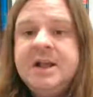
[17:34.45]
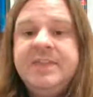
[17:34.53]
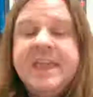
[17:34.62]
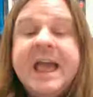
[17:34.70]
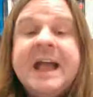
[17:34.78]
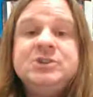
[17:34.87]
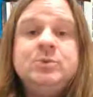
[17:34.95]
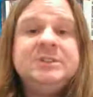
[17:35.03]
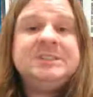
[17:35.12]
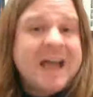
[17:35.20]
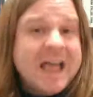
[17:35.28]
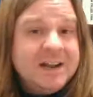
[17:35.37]
The
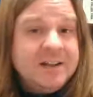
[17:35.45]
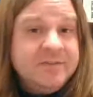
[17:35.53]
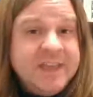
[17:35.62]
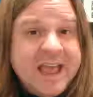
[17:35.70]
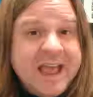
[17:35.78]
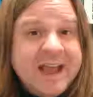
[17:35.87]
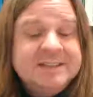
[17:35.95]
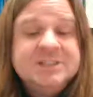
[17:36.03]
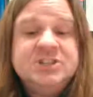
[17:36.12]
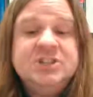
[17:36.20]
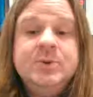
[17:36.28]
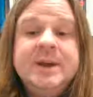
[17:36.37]
actual title of the act
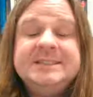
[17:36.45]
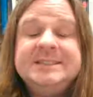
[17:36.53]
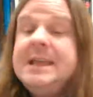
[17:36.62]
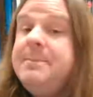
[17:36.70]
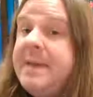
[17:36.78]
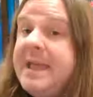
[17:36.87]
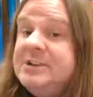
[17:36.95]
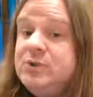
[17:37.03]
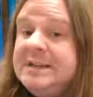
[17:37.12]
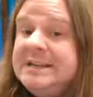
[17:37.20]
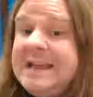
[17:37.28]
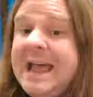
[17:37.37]
is USA
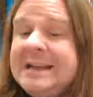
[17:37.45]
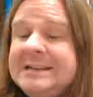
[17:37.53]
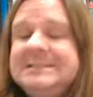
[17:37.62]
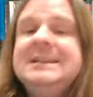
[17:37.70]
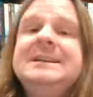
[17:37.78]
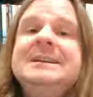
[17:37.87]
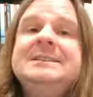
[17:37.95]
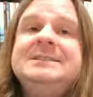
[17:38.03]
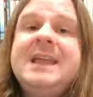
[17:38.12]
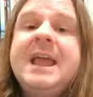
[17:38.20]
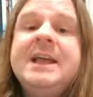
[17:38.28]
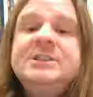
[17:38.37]
Patriot Act, and it
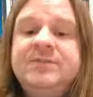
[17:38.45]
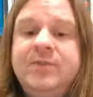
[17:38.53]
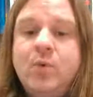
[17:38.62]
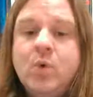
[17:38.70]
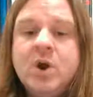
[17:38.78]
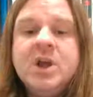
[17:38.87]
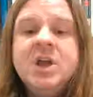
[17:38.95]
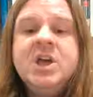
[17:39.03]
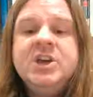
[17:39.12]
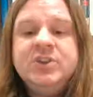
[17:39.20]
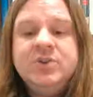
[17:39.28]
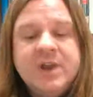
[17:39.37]
stands for
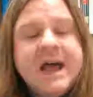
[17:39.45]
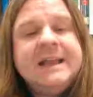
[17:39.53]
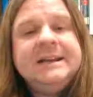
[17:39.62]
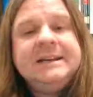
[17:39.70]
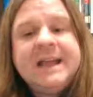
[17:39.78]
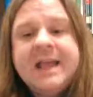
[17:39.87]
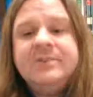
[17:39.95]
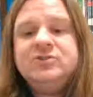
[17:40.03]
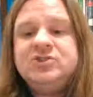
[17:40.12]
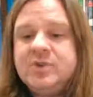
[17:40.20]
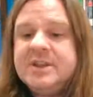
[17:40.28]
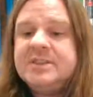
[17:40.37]
United
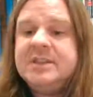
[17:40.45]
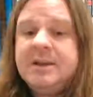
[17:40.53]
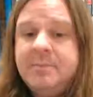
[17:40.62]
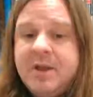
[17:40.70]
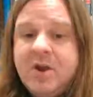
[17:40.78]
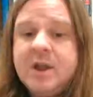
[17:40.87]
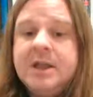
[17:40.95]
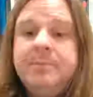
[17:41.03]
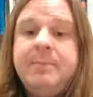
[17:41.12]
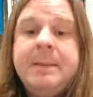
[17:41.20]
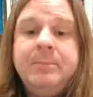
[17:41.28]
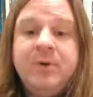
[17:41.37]
and Strengthening America
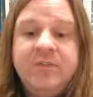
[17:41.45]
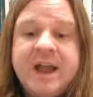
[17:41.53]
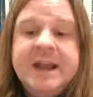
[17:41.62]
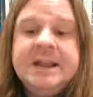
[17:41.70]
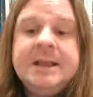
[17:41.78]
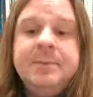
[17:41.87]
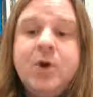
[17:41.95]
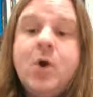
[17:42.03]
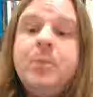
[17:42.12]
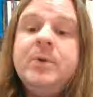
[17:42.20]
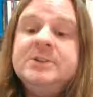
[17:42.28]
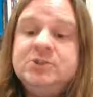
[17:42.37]
by Providing
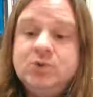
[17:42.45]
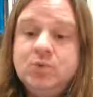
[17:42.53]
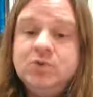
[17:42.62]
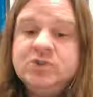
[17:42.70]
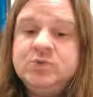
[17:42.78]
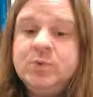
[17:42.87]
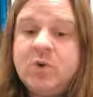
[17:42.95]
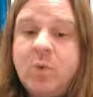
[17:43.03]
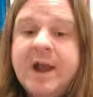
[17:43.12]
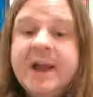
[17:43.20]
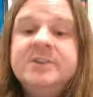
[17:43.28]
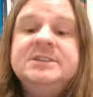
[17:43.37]
Appropriate Tools
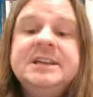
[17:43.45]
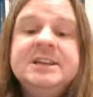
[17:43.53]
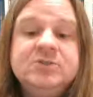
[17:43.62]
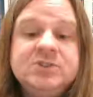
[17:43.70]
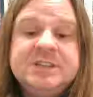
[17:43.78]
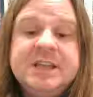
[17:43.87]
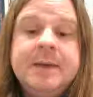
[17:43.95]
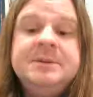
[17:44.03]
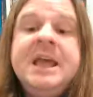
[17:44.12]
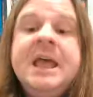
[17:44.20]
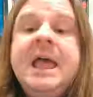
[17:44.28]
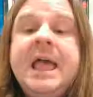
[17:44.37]
Required to
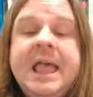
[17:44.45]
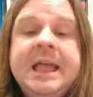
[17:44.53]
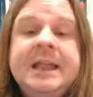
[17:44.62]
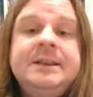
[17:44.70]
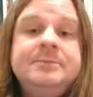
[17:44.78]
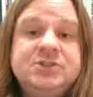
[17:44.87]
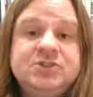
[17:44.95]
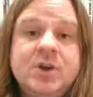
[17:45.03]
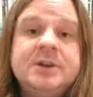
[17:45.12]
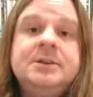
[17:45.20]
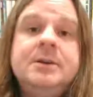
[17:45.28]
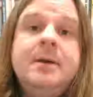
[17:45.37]
Intercept and
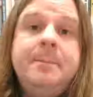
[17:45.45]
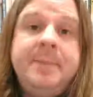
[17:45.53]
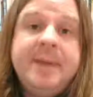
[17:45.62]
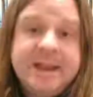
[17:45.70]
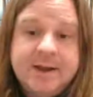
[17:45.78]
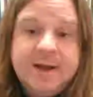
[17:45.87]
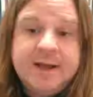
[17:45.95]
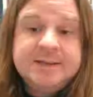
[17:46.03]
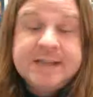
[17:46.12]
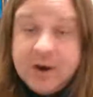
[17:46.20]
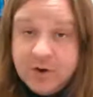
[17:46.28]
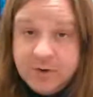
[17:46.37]
Obstruct
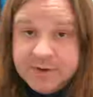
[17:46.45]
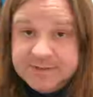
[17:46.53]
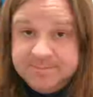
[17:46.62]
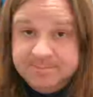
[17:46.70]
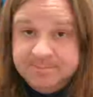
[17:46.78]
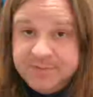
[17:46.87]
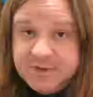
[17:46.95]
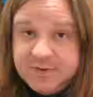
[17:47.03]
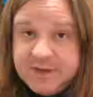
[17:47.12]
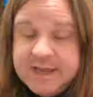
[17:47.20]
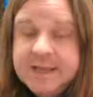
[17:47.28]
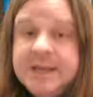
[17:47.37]
Terrorism.
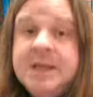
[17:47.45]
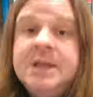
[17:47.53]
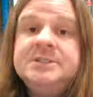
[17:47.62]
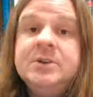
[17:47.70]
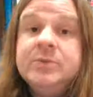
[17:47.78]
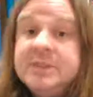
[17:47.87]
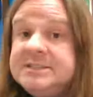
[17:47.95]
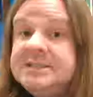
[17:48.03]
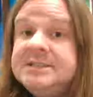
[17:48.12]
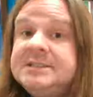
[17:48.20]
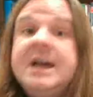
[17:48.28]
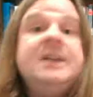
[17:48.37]
Okay, so this
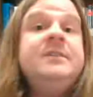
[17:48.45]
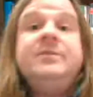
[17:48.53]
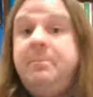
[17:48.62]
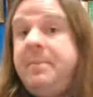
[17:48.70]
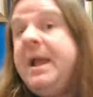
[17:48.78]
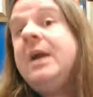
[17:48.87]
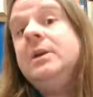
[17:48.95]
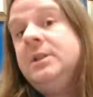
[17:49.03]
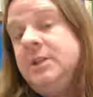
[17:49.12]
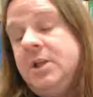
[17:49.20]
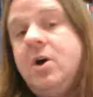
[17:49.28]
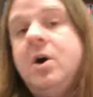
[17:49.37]
is kind of the
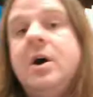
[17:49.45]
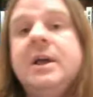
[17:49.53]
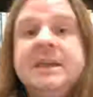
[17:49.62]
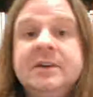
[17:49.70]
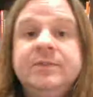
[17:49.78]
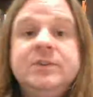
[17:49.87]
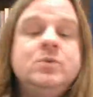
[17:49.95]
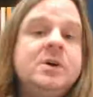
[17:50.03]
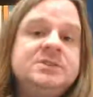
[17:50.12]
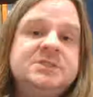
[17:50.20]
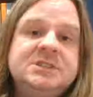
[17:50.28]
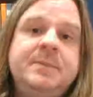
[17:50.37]
parent law. If you
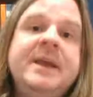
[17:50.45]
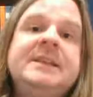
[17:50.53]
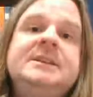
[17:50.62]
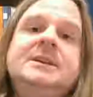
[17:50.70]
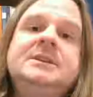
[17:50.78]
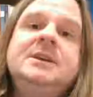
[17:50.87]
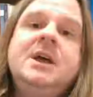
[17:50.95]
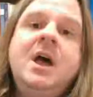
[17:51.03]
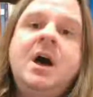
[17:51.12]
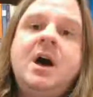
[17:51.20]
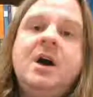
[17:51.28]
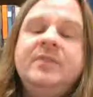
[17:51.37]
are suspected
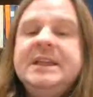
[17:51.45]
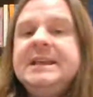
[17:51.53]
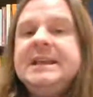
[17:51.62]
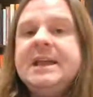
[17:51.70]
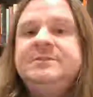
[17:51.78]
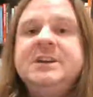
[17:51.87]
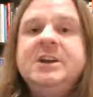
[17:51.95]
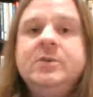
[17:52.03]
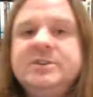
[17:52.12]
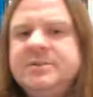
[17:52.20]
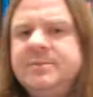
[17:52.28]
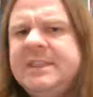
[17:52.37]
of any kind of
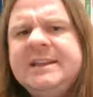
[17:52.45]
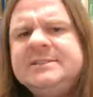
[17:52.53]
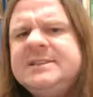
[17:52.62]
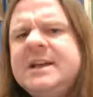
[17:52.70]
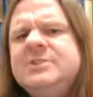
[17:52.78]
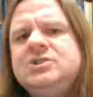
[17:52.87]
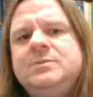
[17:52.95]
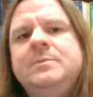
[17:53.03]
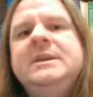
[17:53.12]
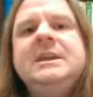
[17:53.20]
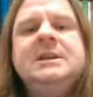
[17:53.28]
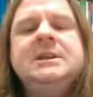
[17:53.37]
terrorism, and that does not just
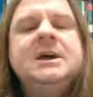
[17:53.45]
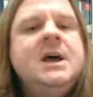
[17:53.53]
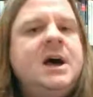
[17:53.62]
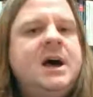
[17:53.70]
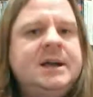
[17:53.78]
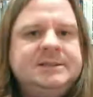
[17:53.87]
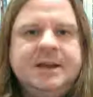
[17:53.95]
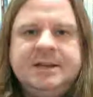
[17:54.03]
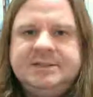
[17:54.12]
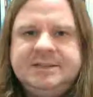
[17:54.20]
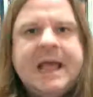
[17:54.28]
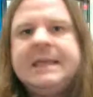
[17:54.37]
mean
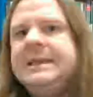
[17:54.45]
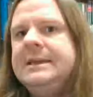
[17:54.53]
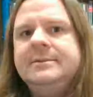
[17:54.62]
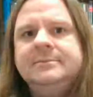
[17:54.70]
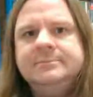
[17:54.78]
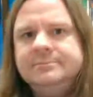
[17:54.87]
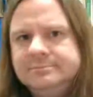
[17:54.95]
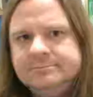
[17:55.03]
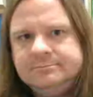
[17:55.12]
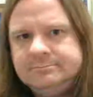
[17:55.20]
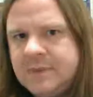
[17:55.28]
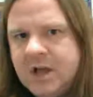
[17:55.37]
attacking
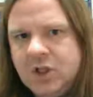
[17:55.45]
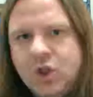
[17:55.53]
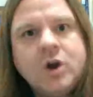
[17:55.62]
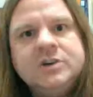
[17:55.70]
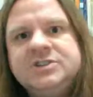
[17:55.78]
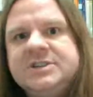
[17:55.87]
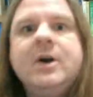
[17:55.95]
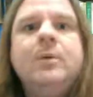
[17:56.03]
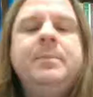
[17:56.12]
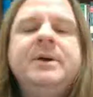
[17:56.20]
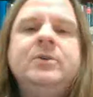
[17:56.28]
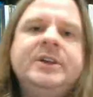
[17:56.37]
a
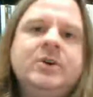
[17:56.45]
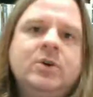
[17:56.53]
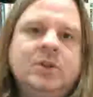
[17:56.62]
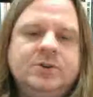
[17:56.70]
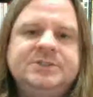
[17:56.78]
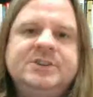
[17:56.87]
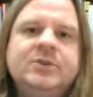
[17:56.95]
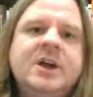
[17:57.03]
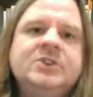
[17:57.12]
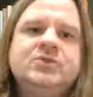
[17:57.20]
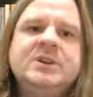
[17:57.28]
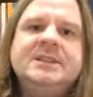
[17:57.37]
large-scale building or a large-scale
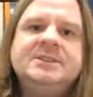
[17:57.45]
country.